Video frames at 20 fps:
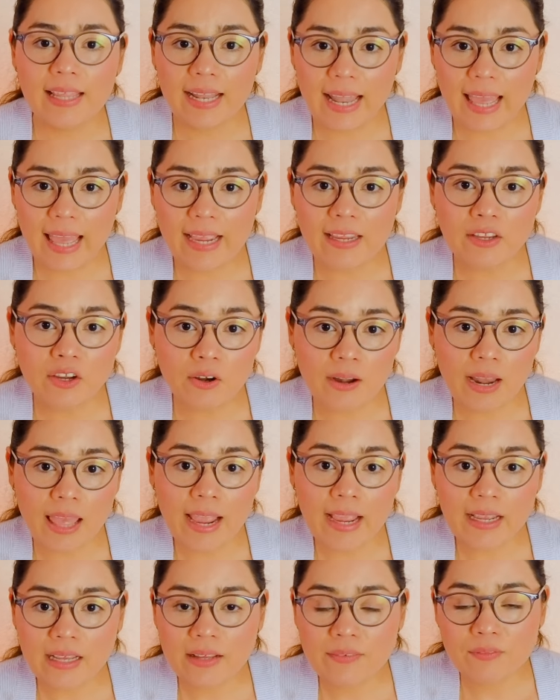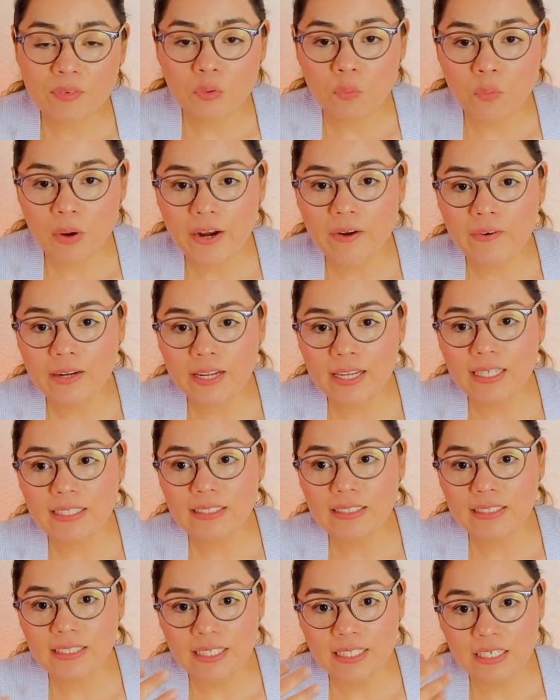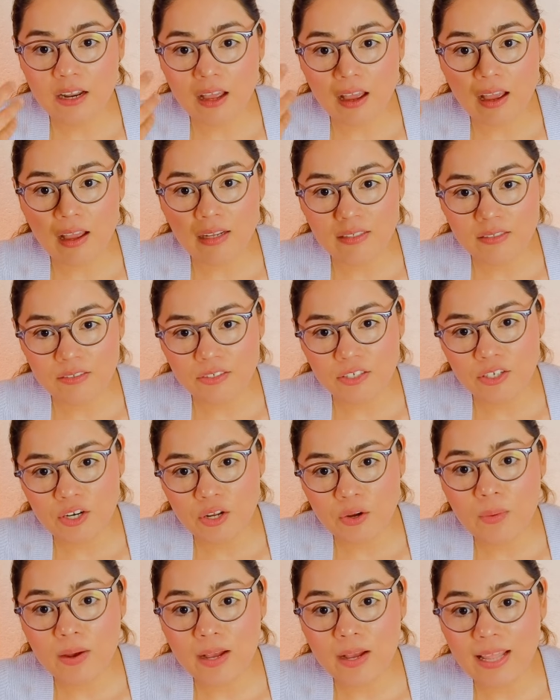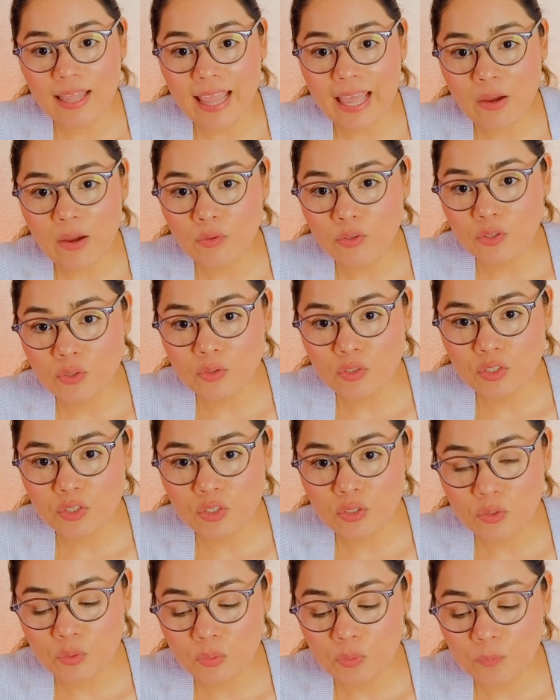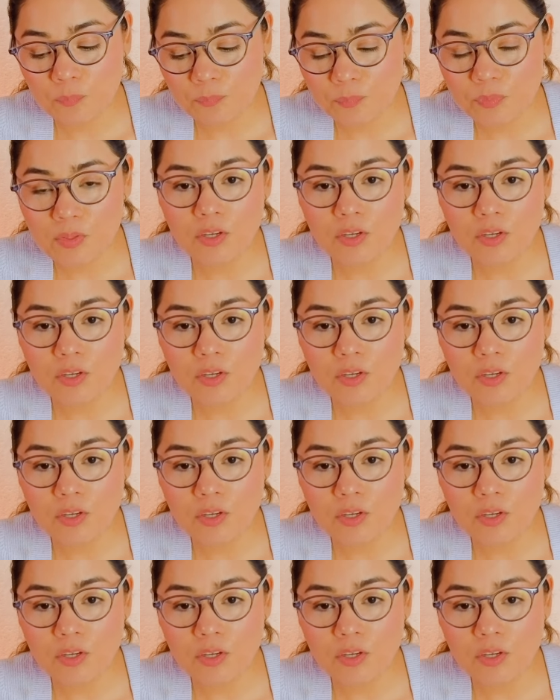your lack of awareness did not, you know, allow you to,